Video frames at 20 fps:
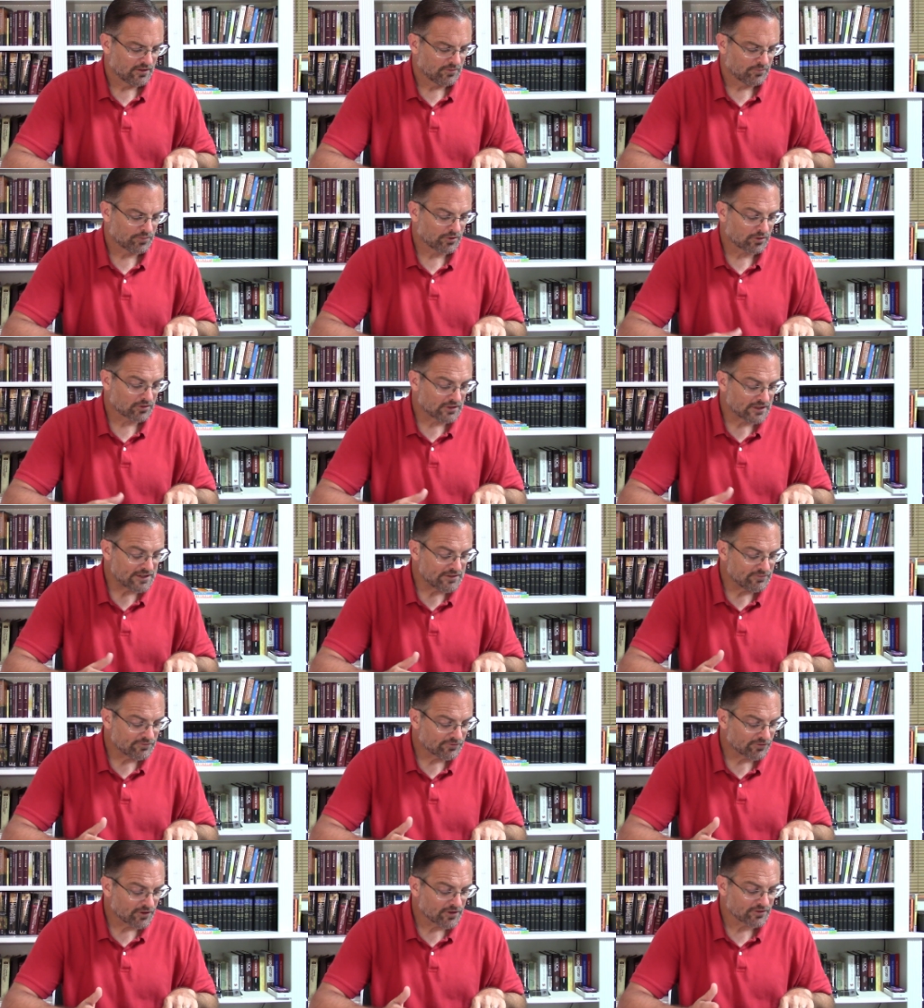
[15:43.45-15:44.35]
Proclaim
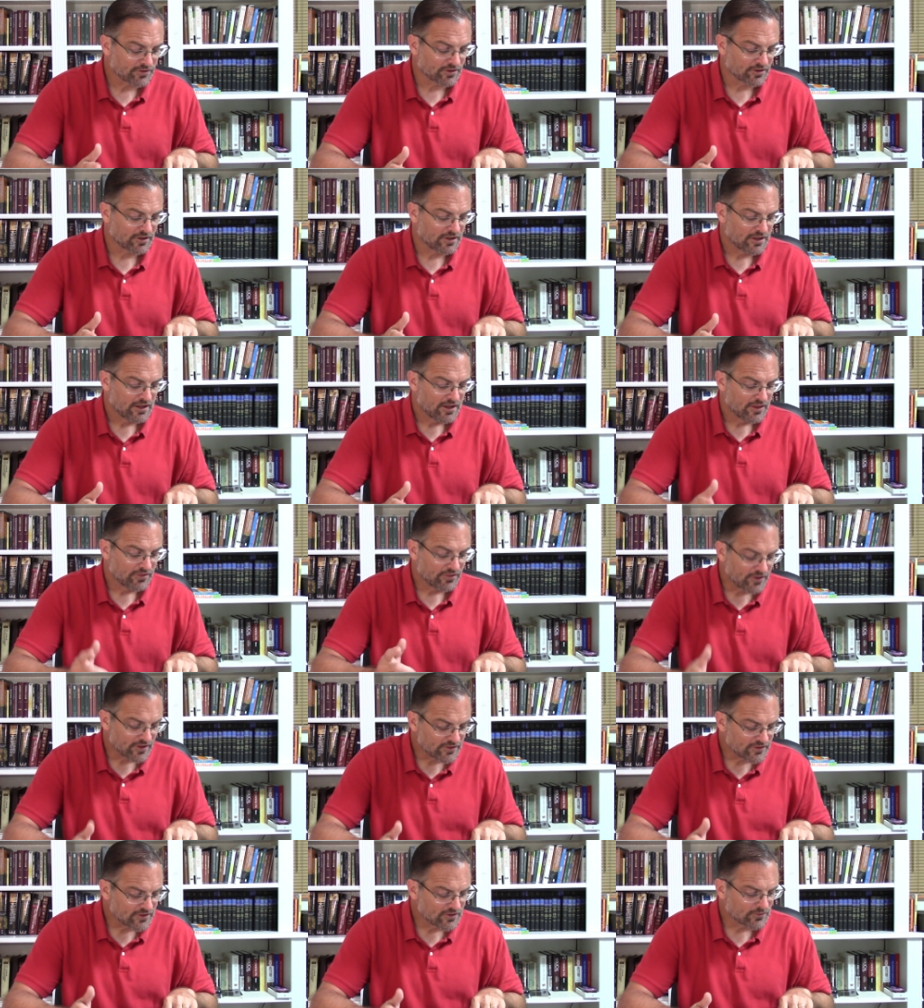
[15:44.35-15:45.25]
further,
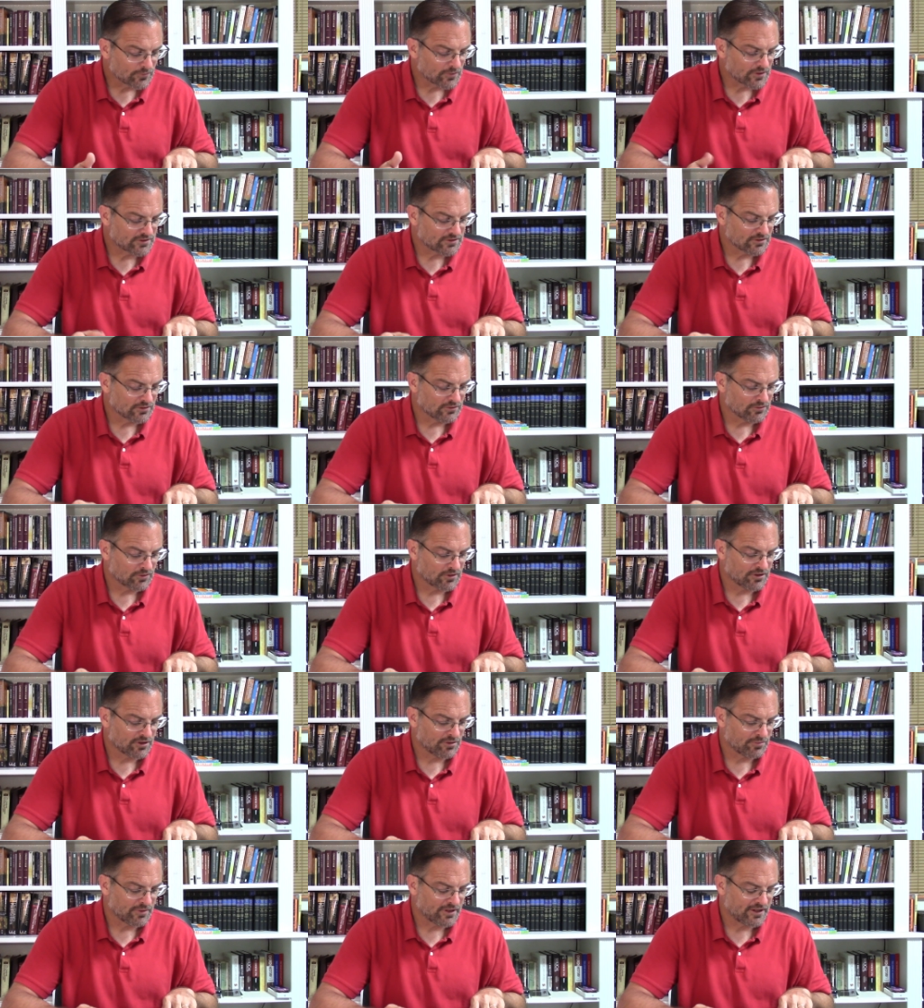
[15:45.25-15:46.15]
this is what the Lord
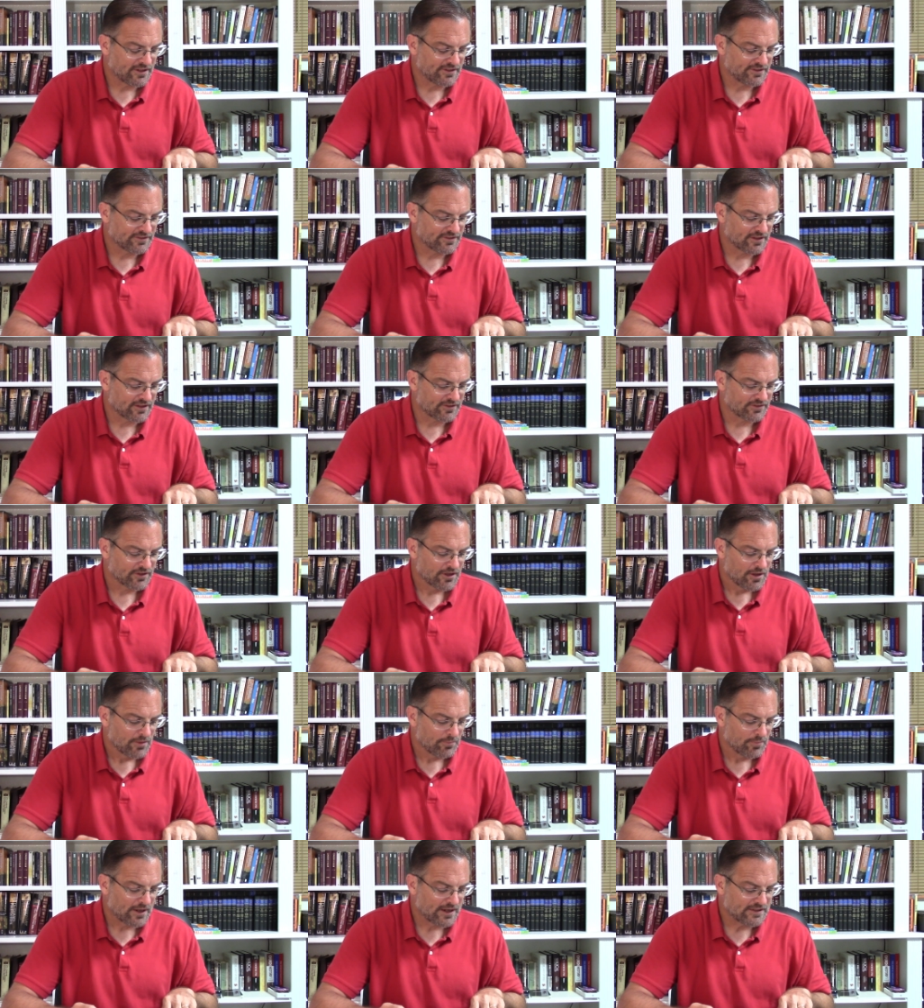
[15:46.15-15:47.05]
Almighty says,
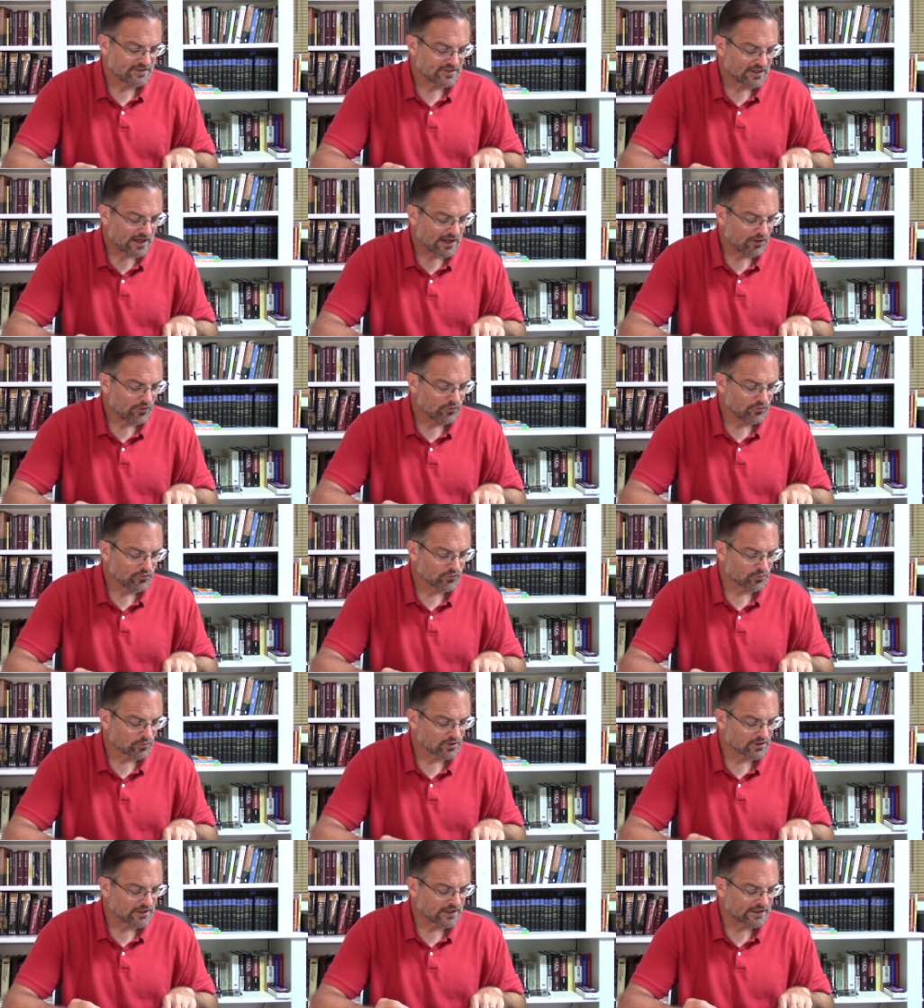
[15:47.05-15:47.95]
my towns
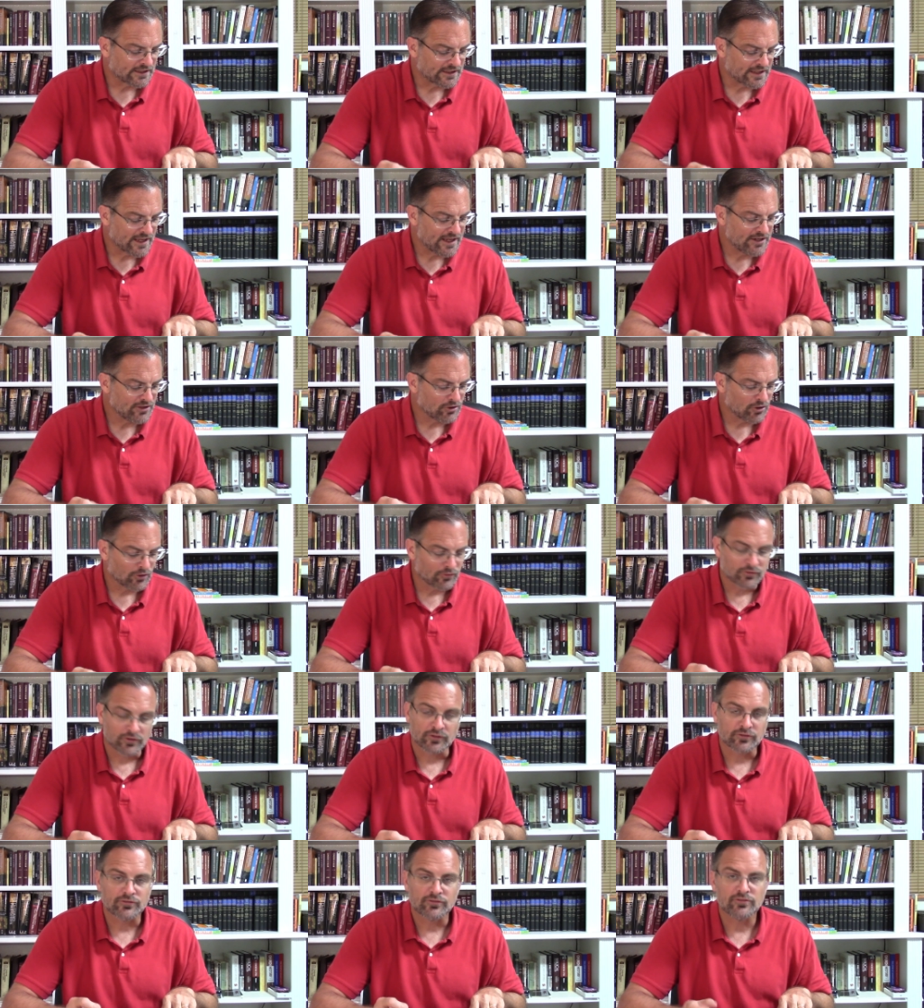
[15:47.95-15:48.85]
will again
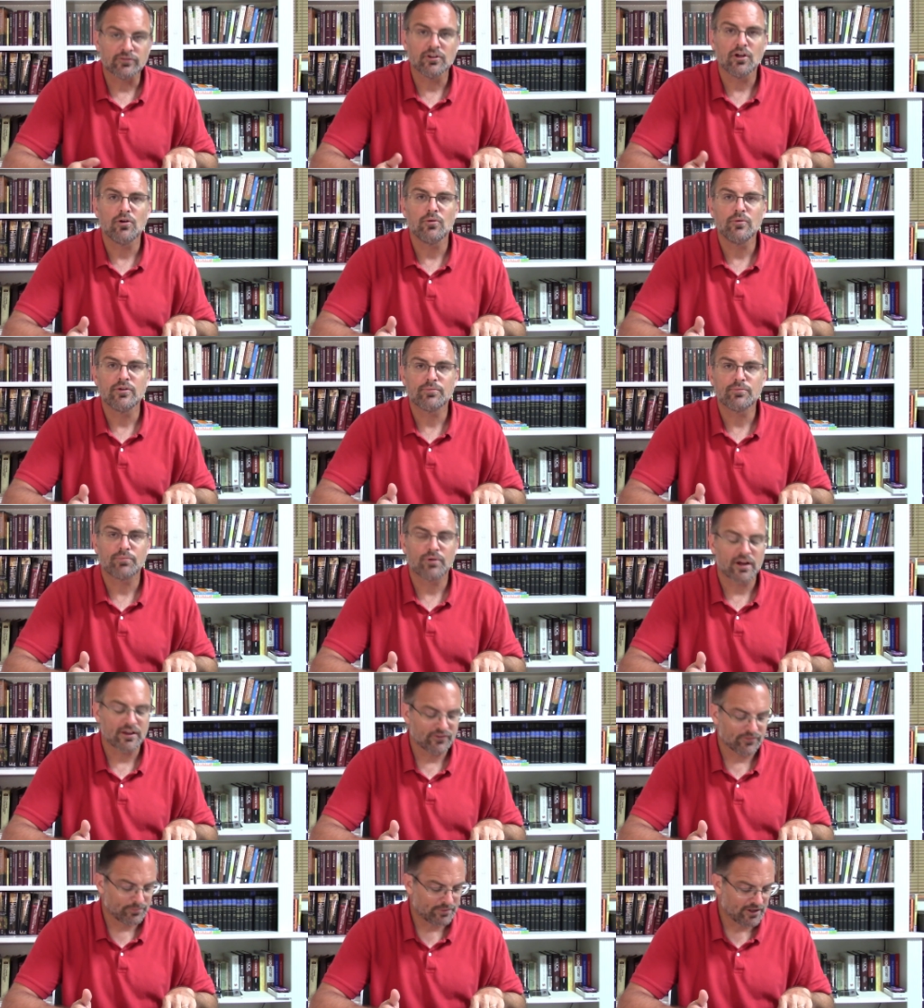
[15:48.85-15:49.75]
overflow with
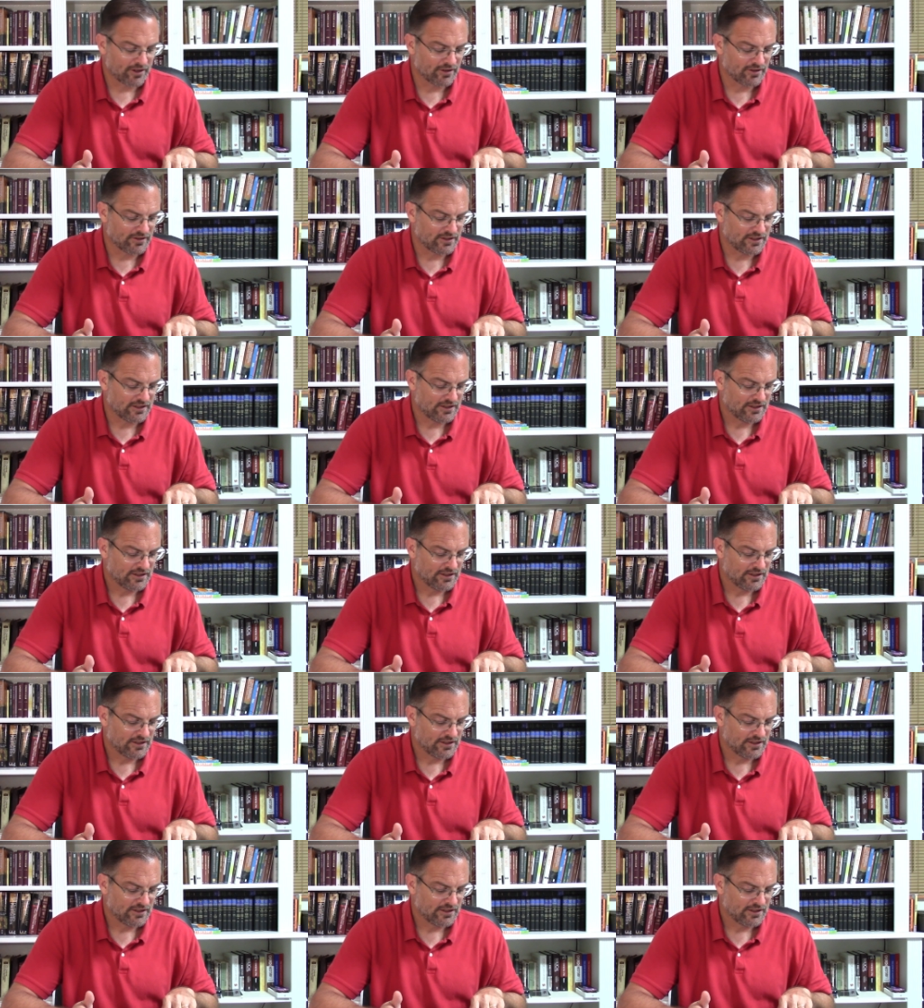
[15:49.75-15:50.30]
prosperity,